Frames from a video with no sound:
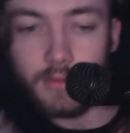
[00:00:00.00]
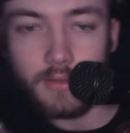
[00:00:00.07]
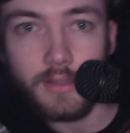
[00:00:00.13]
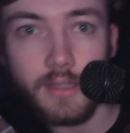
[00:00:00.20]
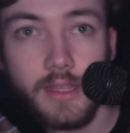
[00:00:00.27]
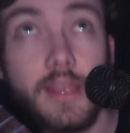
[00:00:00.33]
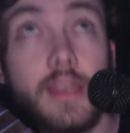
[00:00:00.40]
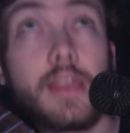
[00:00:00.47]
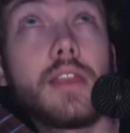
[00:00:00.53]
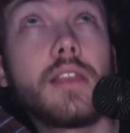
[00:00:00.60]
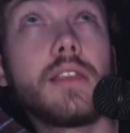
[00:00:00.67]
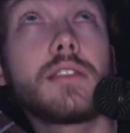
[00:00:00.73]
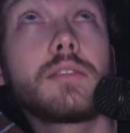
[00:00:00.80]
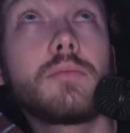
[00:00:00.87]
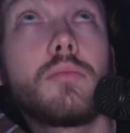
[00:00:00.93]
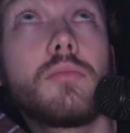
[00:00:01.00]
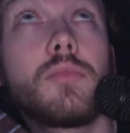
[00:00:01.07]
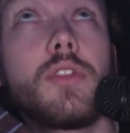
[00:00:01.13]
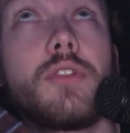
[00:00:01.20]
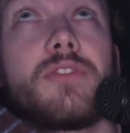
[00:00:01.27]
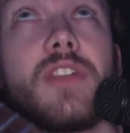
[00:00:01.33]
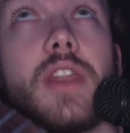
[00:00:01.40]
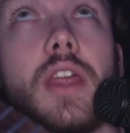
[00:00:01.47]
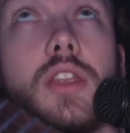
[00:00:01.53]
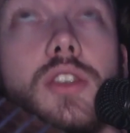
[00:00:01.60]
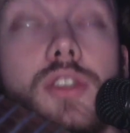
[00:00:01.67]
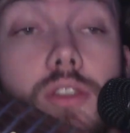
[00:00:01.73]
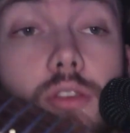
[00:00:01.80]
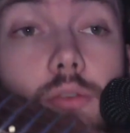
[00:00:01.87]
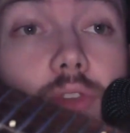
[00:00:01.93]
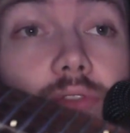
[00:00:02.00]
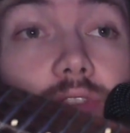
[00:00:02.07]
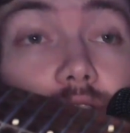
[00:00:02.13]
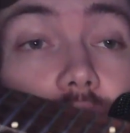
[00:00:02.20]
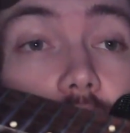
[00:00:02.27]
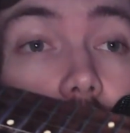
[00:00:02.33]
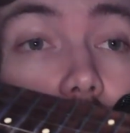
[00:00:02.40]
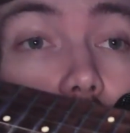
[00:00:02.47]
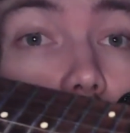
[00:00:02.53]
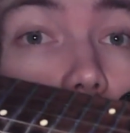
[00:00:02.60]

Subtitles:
is the finish that we've decided on.